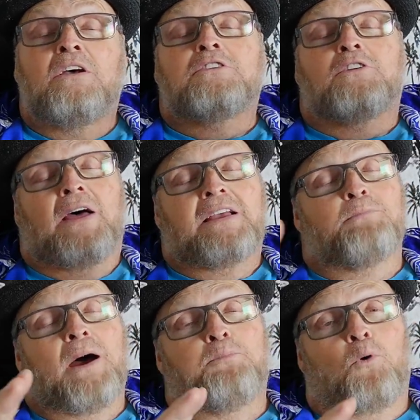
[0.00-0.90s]
So that's
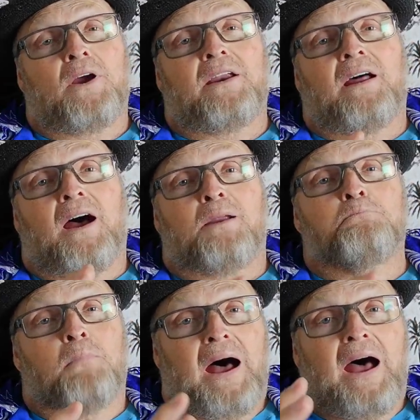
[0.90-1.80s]
my point
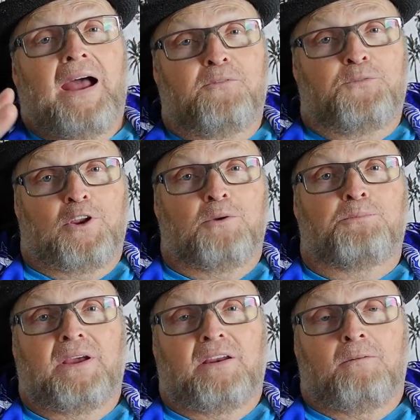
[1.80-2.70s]
on my
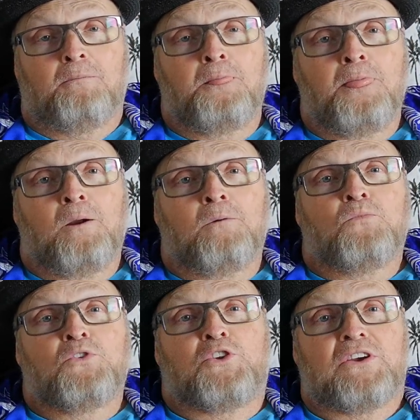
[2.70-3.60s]
Filipina.
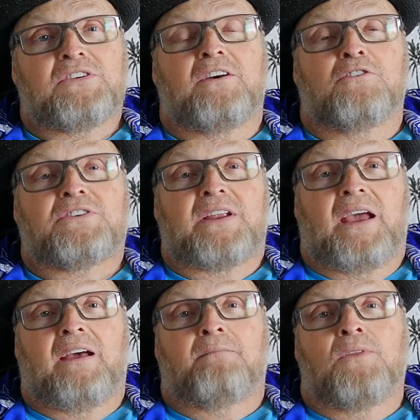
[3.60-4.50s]
Just
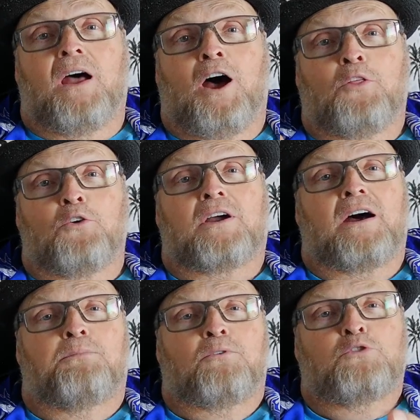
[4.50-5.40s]
understand other
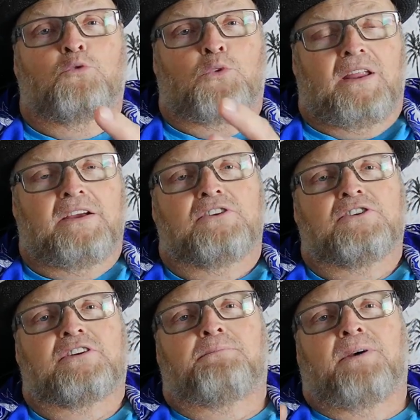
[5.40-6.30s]
couples'
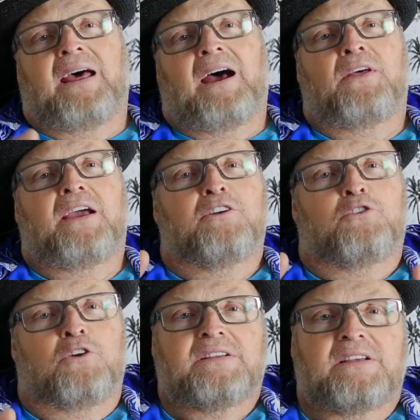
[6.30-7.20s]
relationship and how they
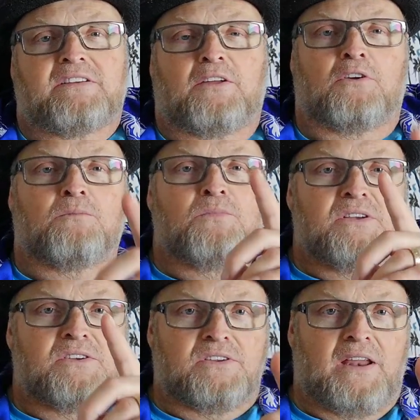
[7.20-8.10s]
address each other
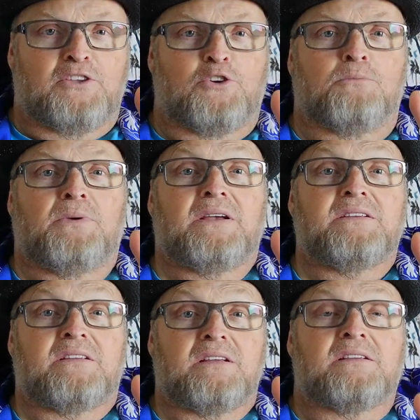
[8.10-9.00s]
is not your
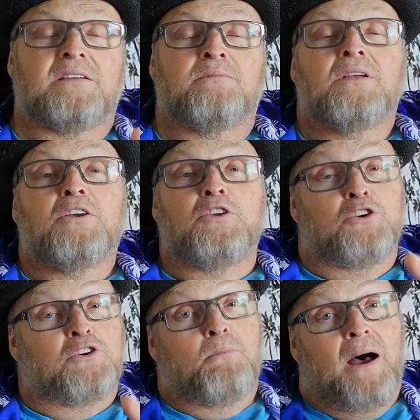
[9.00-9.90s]
business. You
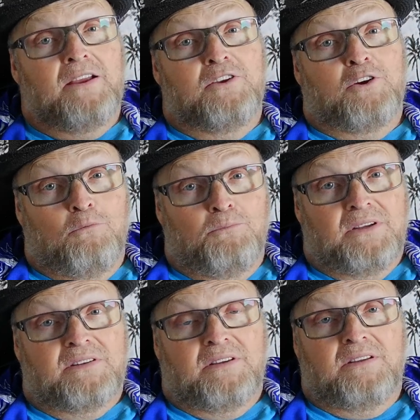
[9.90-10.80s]
should mind your own
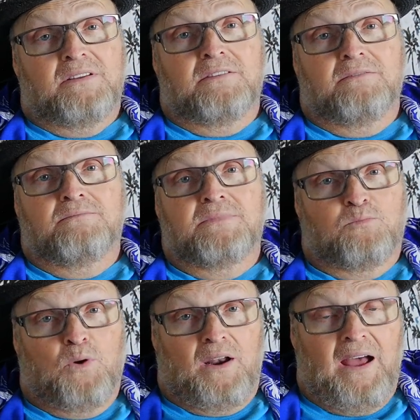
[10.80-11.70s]
business, is
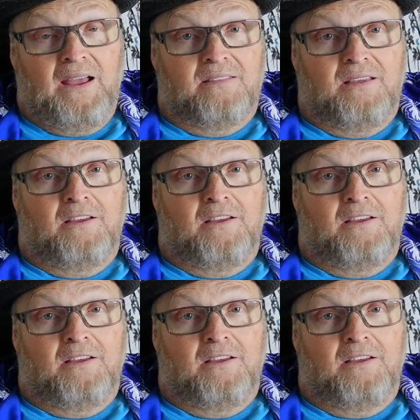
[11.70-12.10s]
what I think.